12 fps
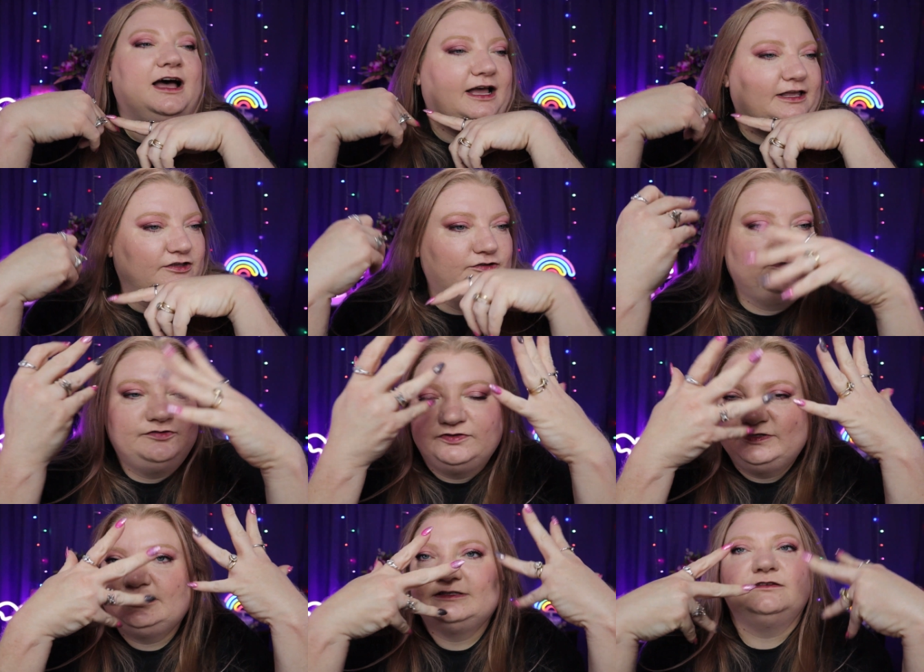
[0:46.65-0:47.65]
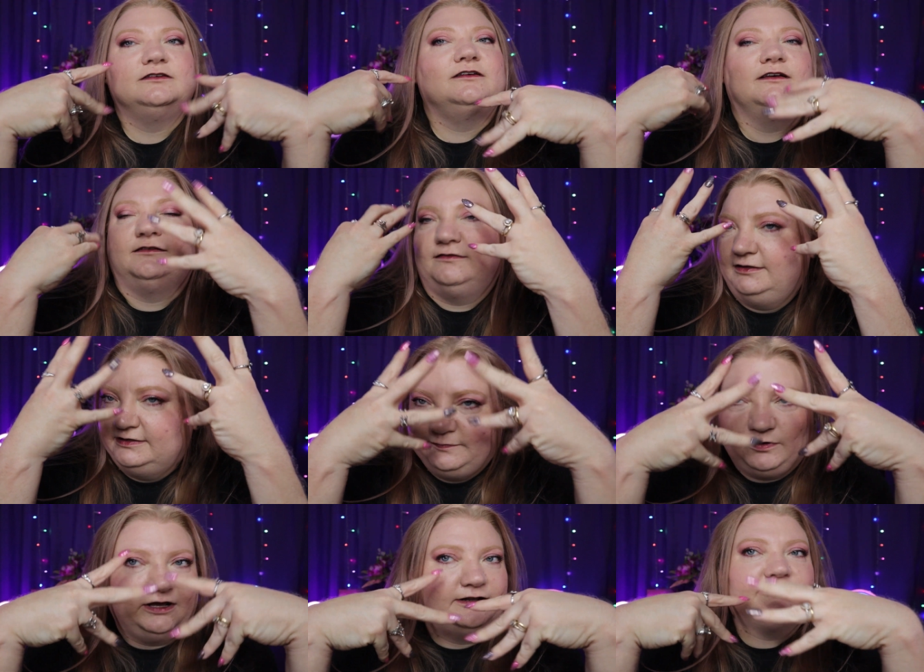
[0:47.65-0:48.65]
I used these
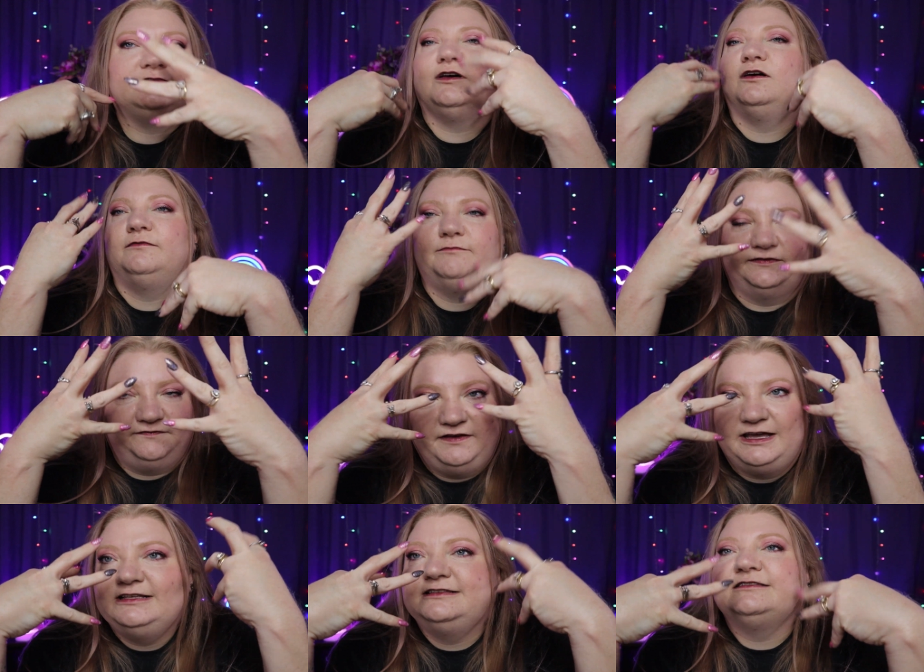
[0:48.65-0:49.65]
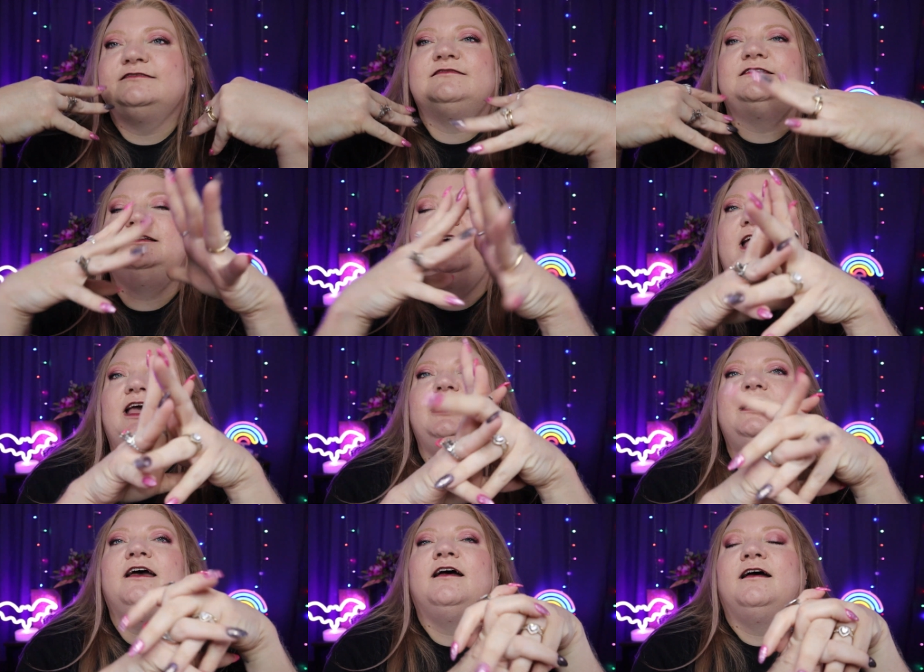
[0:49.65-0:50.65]
products on my face
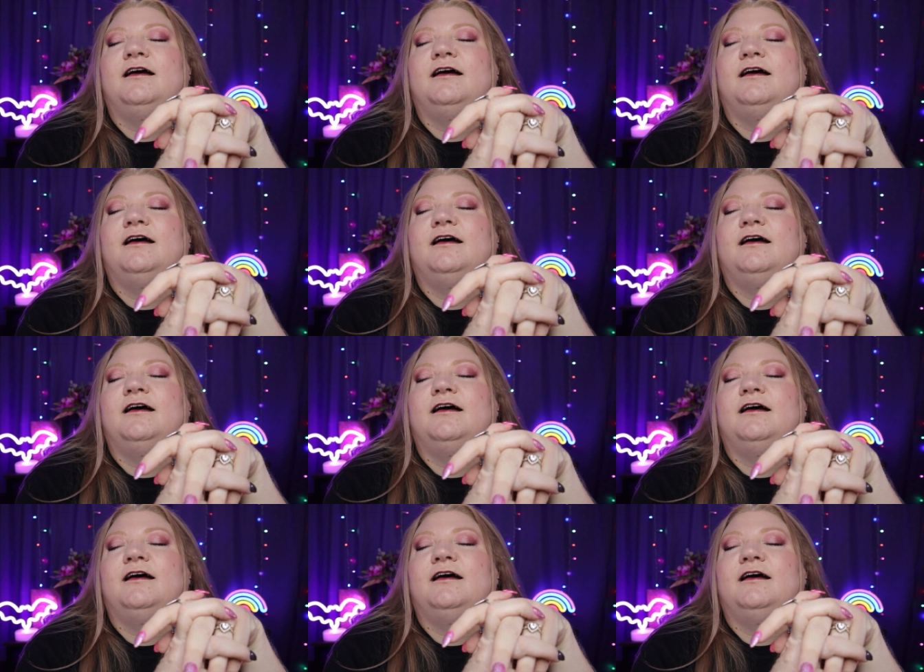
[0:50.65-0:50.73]
today,